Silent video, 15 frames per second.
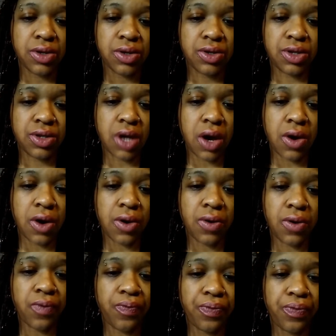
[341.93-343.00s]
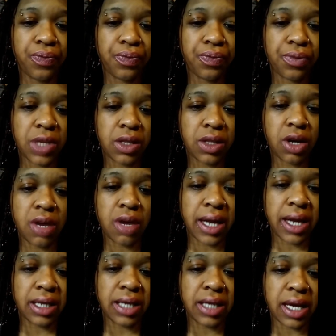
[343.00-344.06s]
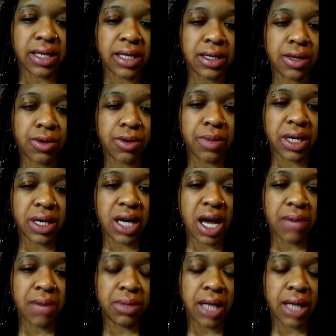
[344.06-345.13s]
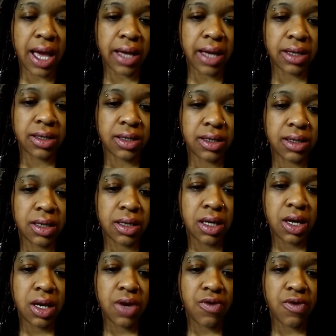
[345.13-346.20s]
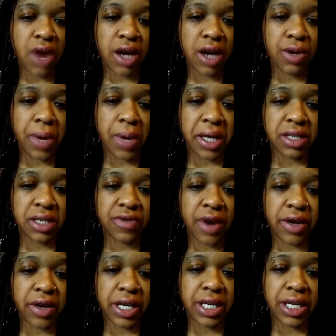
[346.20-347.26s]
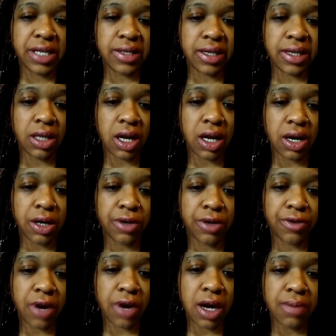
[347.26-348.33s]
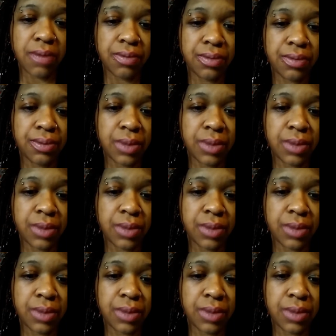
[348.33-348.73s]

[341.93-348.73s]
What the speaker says: So the Hermetic deck is a little bit complex. Rider-Waite is very easy to learn from.